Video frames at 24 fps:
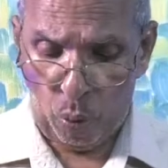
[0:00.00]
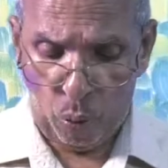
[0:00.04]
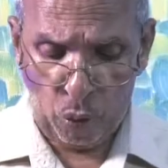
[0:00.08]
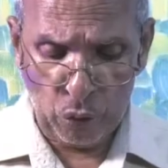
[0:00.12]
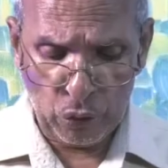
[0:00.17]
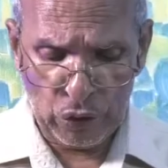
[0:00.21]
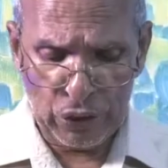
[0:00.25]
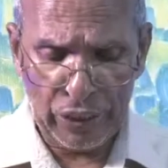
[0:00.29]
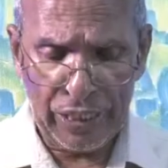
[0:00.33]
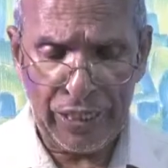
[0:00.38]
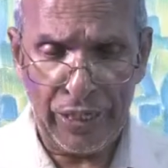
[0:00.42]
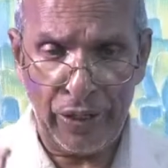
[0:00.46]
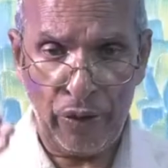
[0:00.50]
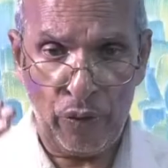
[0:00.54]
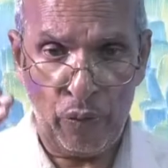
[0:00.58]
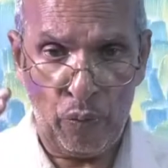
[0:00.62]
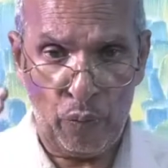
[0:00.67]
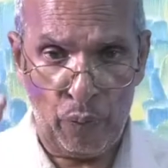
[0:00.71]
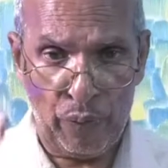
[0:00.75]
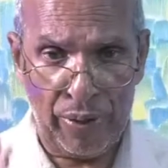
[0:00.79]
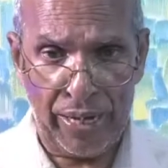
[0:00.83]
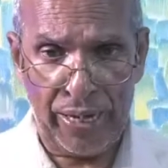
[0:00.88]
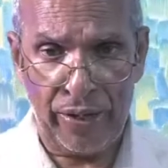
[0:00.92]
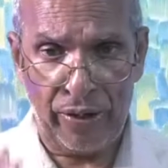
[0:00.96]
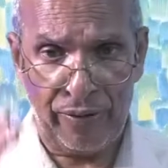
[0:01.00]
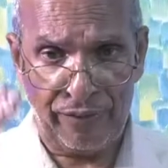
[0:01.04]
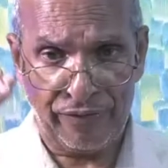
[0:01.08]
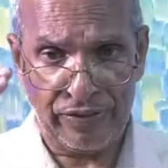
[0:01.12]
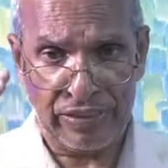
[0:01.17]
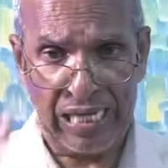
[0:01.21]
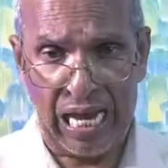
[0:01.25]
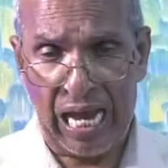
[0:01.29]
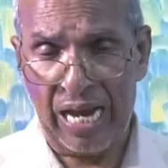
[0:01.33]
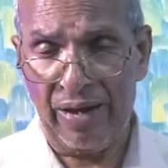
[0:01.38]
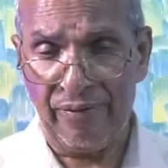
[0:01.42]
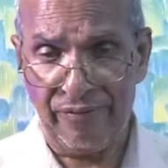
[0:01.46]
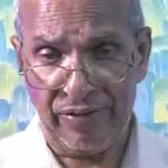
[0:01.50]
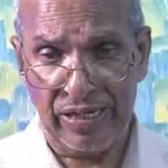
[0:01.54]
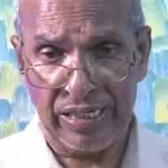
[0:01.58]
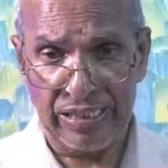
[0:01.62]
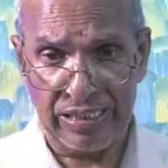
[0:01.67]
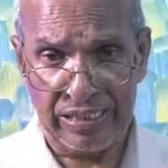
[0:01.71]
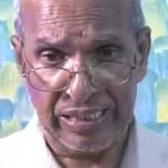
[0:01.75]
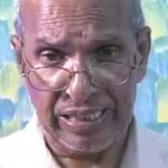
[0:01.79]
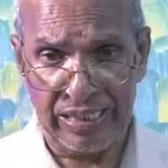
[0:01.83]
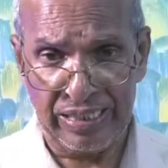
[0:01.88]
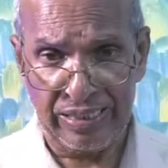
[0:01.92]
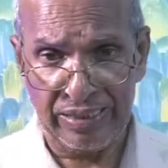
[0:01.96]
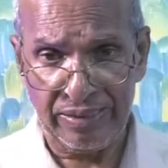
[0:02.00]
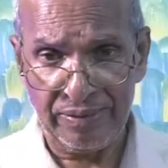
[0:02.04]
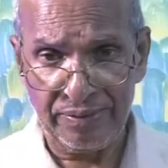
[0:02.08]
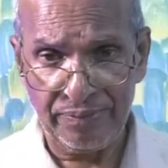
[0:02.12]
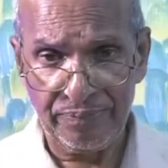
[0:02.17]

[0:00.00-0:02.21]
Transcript: only way of salvation.